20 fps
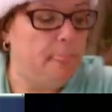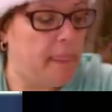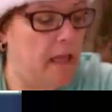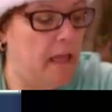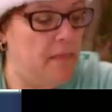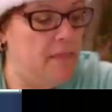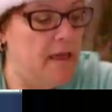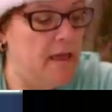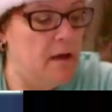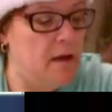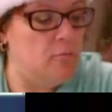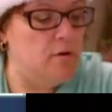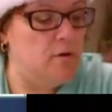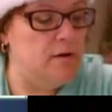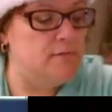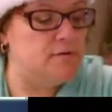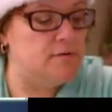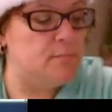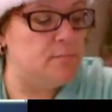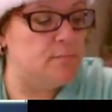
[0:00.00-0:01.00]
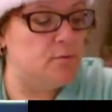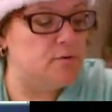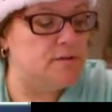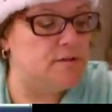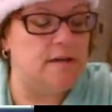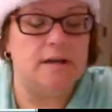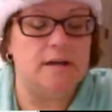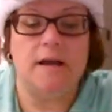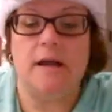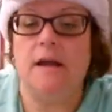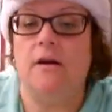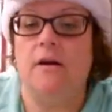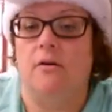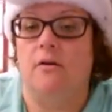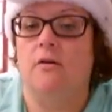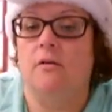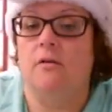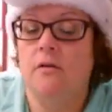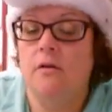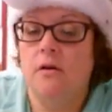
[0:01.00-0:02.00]
And that will give us a percent
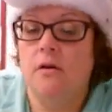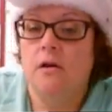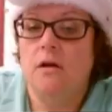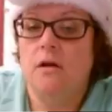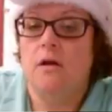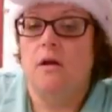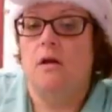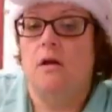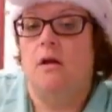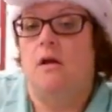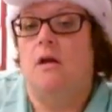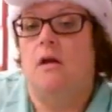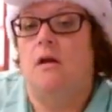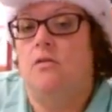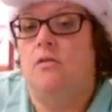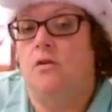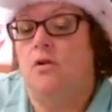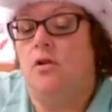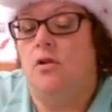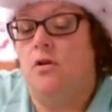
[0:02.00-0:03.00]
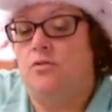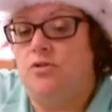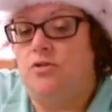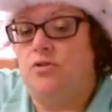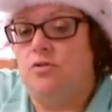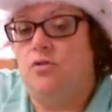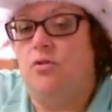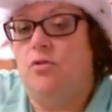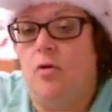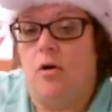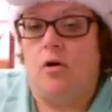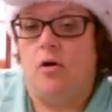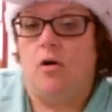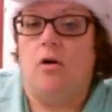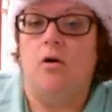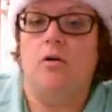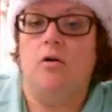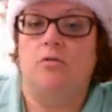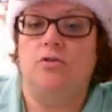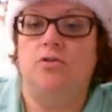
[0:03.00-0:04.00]
error. The closer you
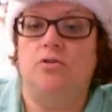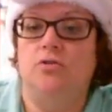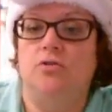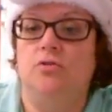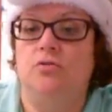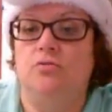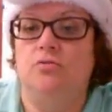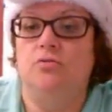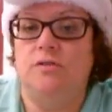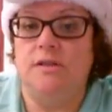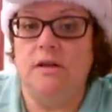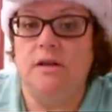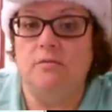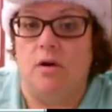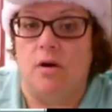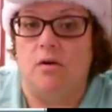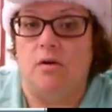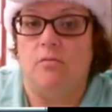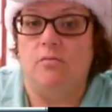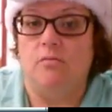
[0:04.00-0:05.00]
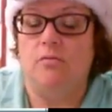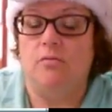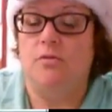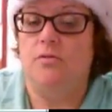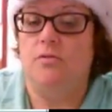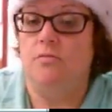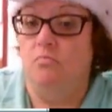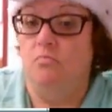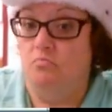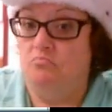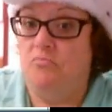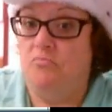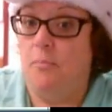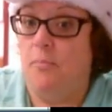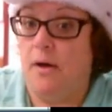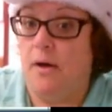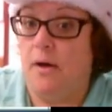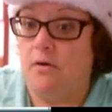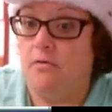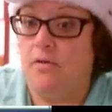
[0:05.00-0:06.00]
are to 0, the
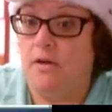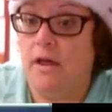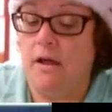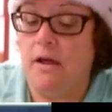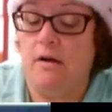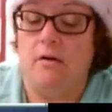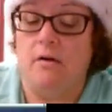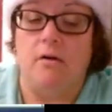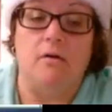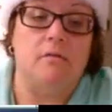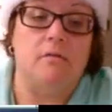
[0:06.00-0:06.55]
better the error.